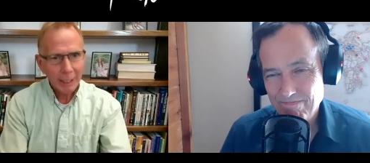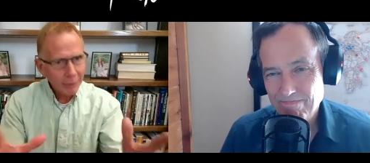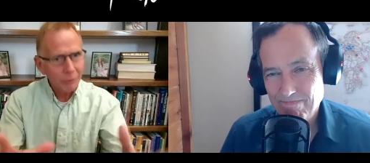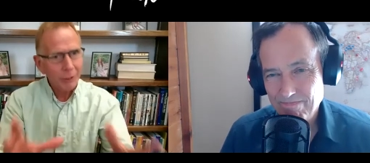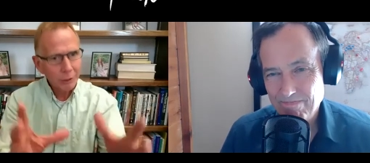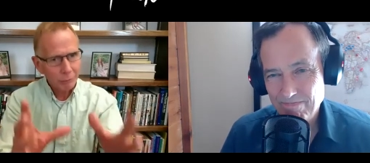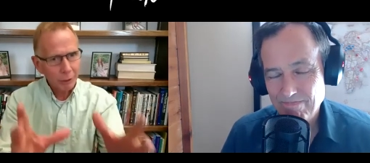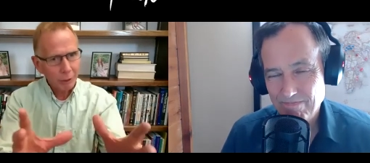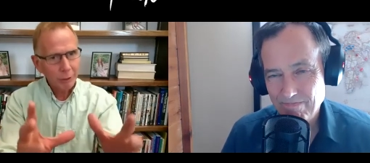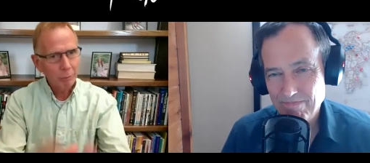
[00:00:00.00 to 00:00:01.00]
Speaker 1: in these
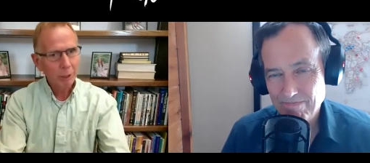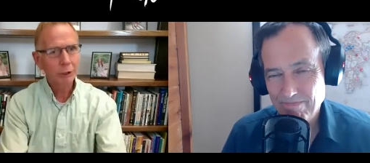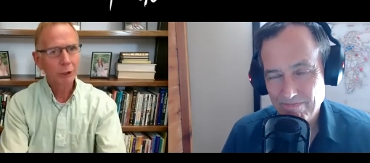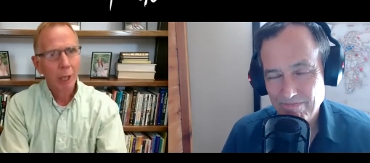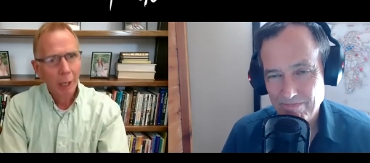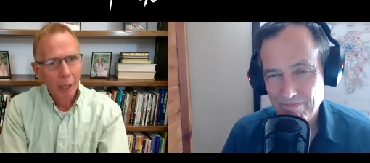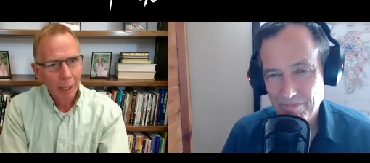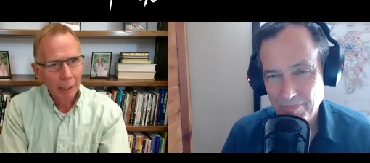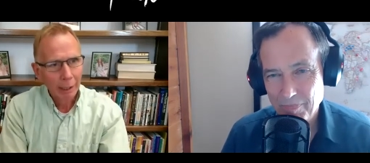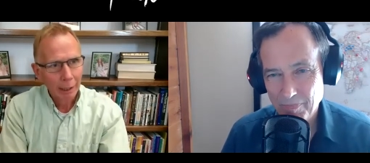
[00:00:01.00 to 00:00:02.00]
very much
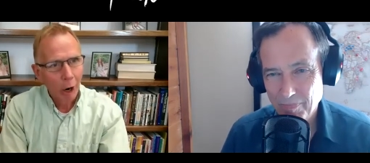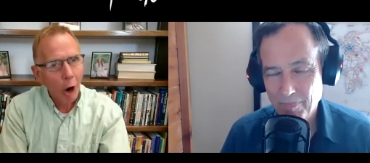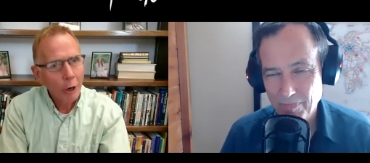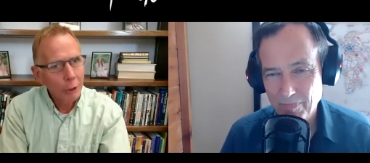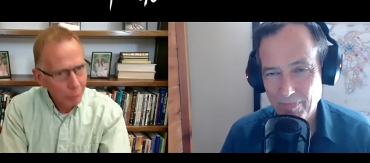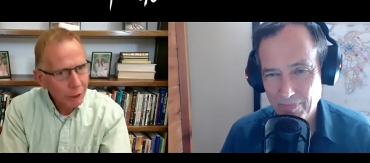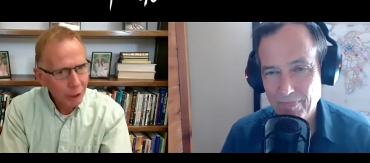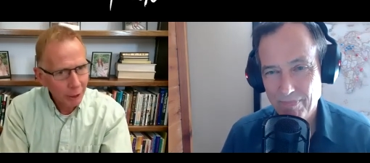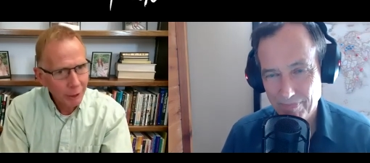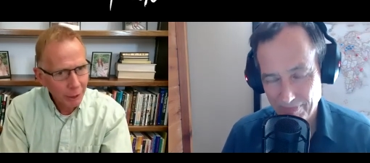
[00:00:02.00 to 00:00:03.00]
uh, hard to
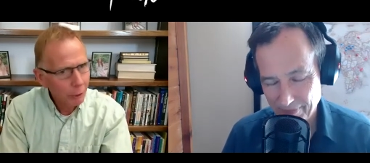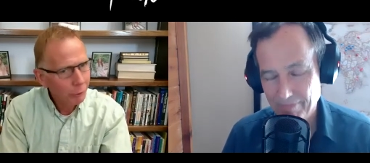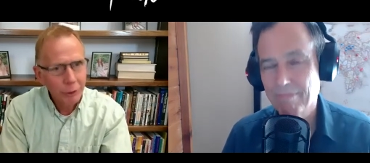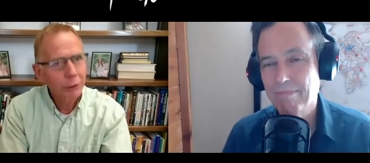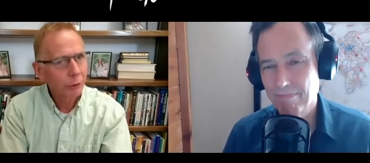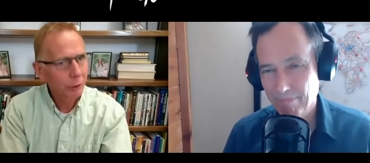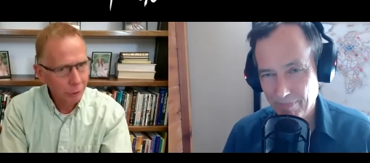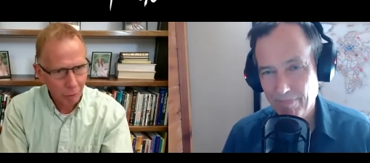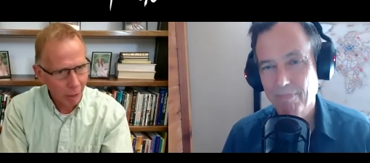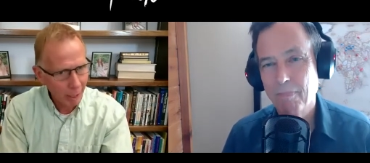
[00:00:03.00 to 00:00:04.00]
reach areas that you just
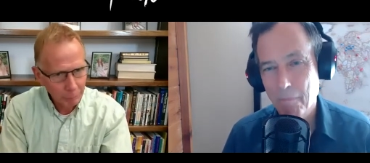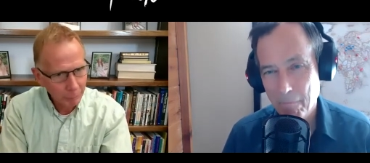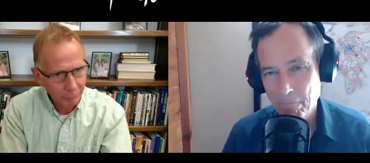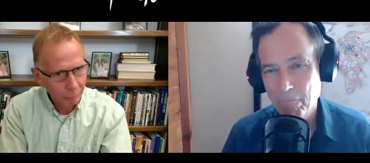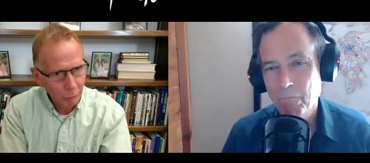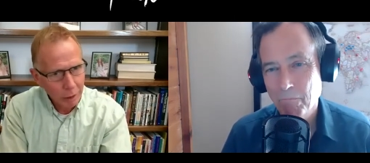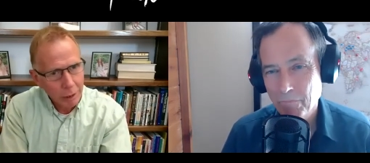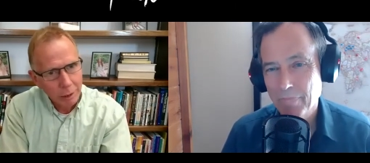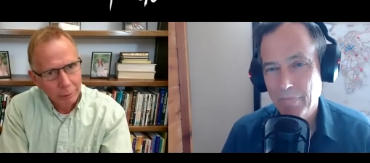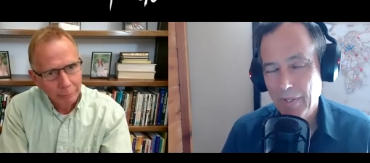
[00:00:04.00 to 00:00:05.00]
described a bit for
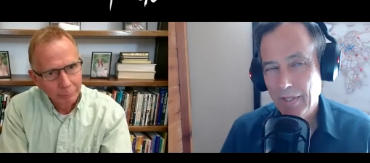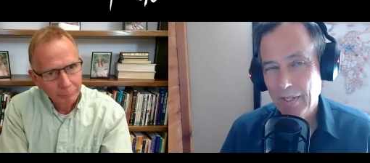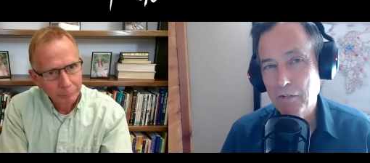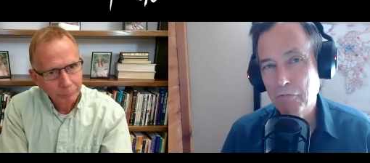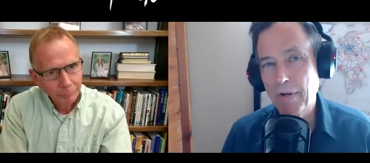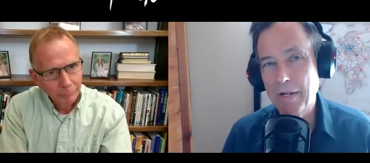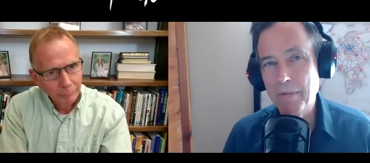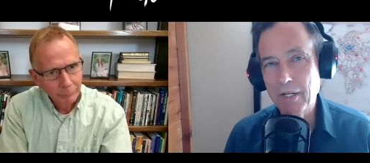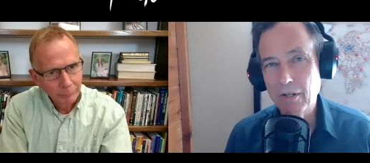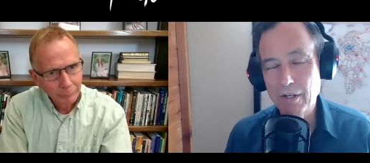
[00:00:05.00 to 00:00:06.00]
us?
Speaker 2: It's
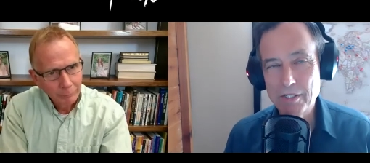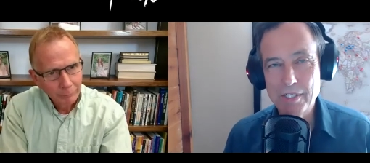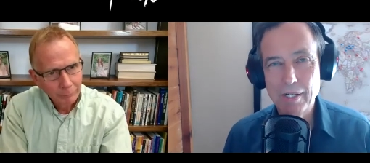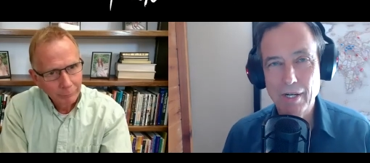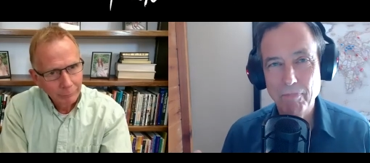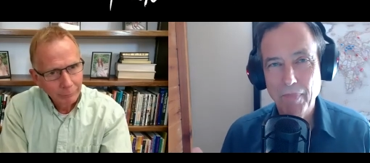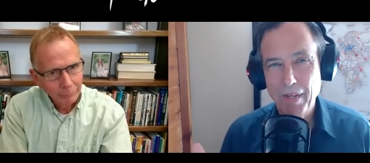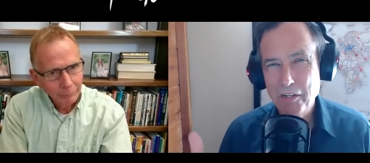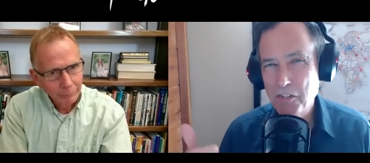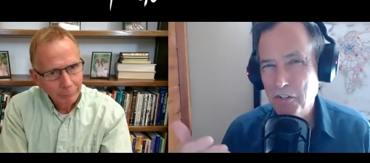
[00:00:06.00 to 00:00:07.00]
funny because uh,
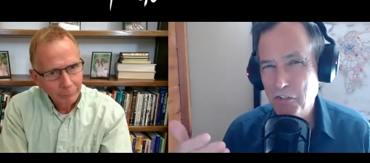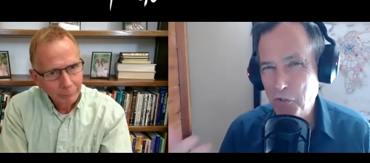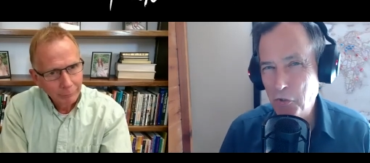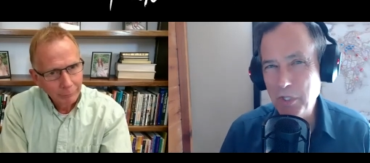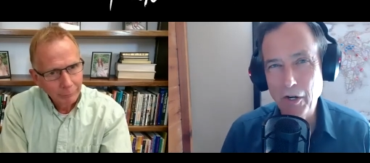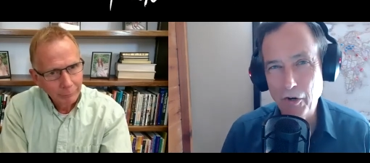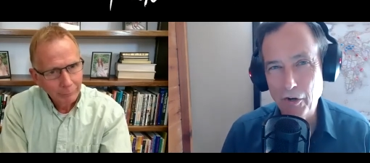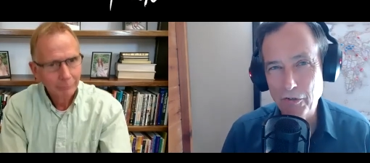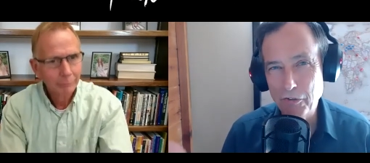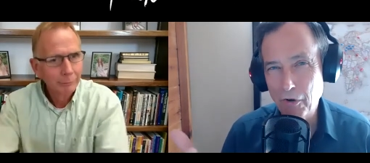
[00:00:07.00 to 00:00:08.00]
two
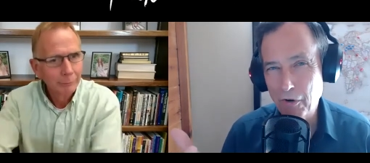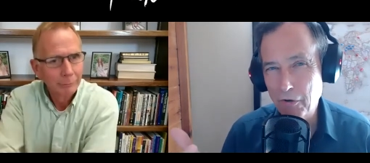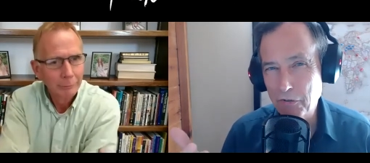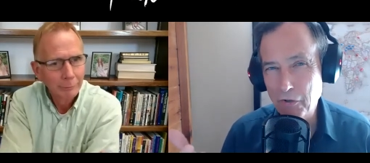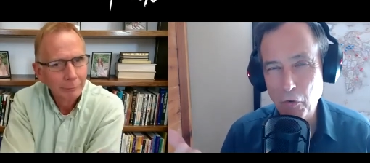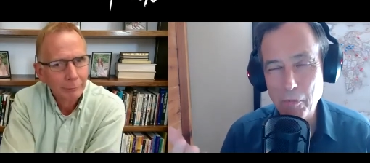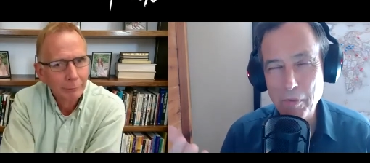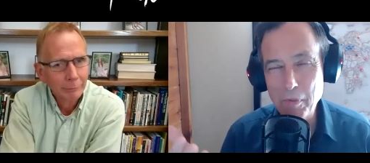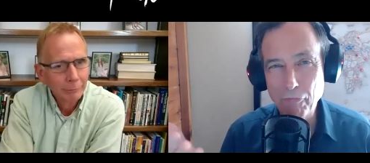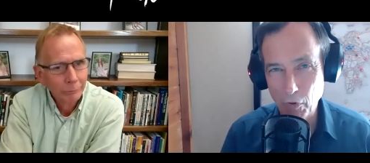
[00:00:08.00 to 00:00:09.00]
years or so
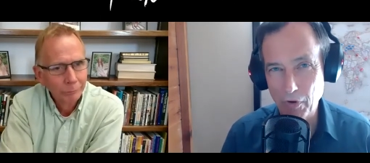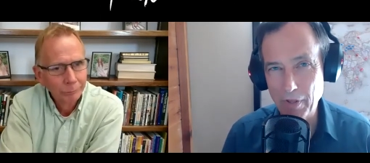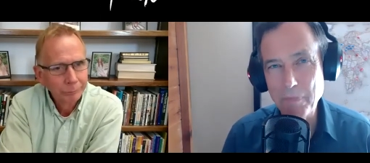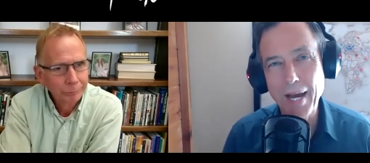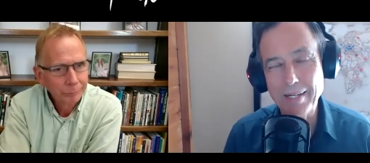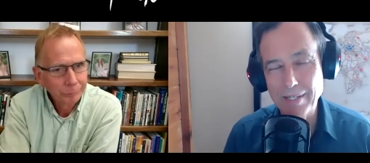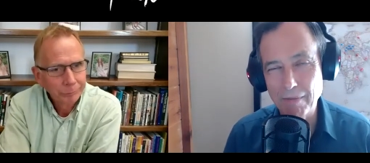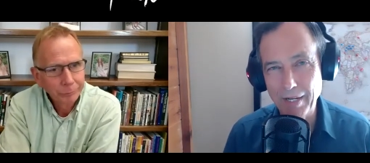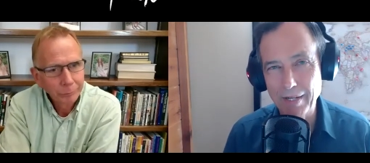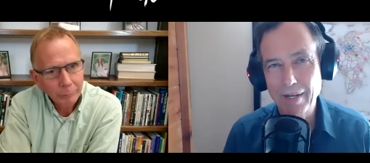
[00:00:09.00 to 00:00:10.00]
before the
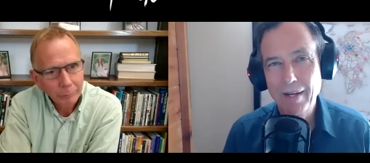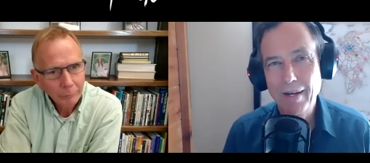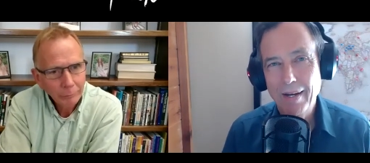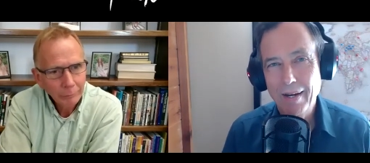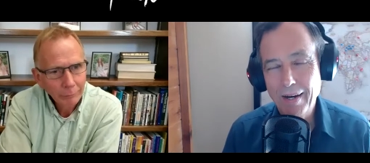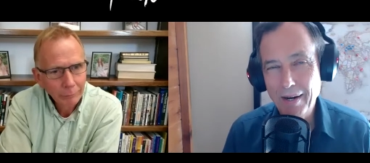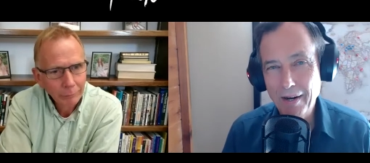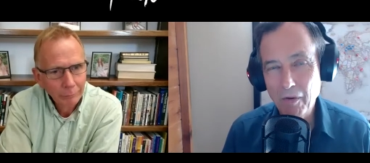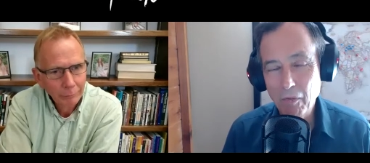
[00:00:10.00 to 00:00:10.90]
pandemic, uh,